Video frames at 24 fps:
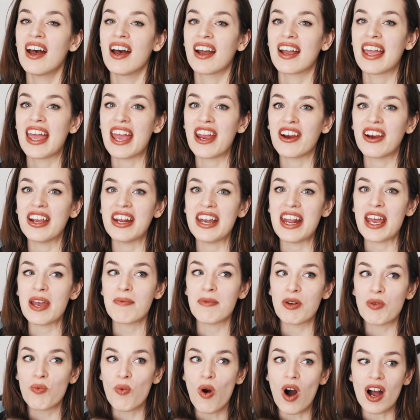carrying him
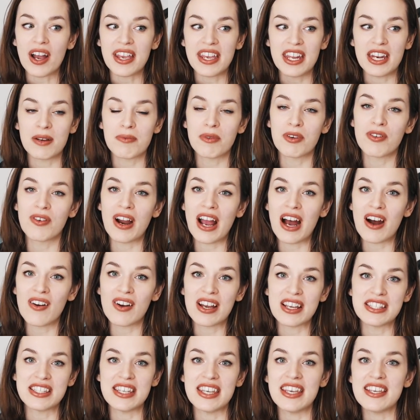and walking him around,
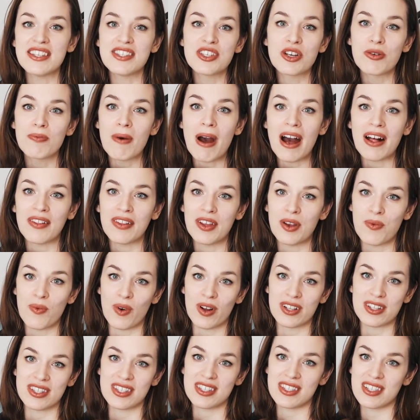because he so badly
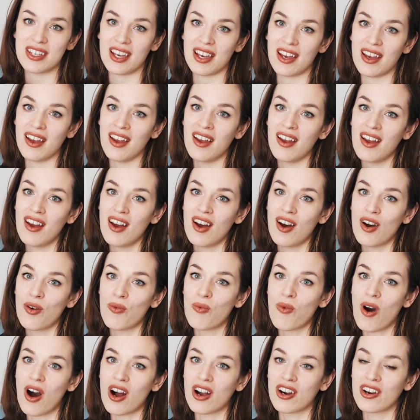wants to
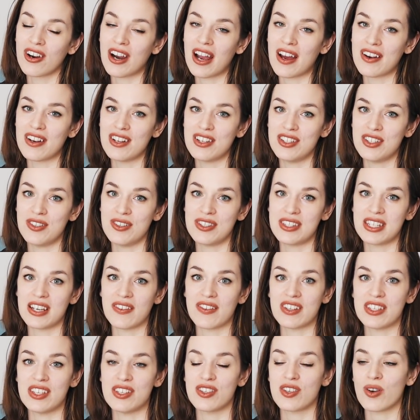walk around and do stuff
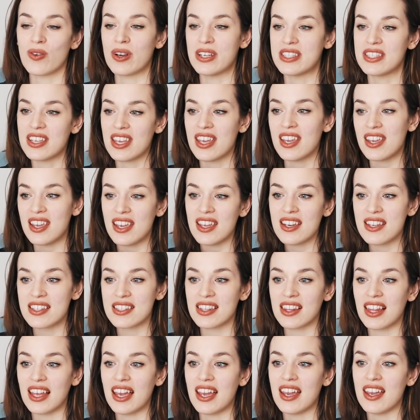because he's always kicking his
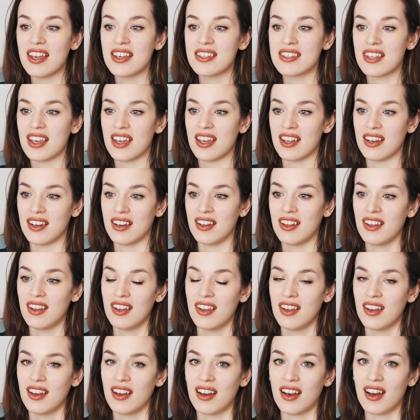legs, and
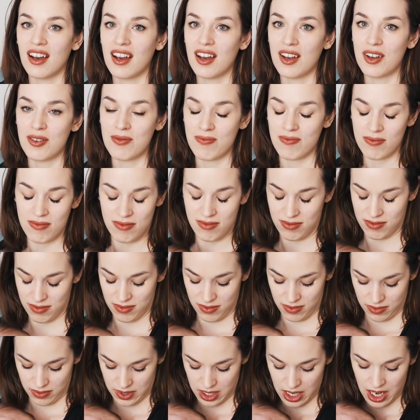
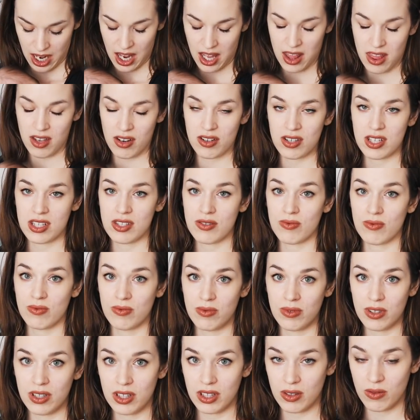again, they're just
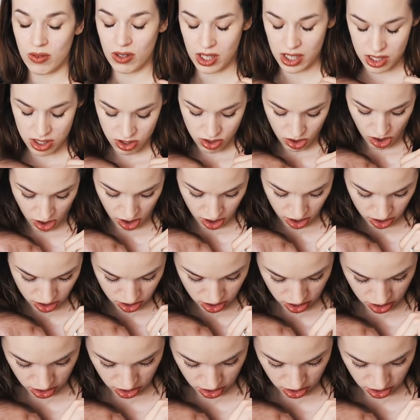really, really strong.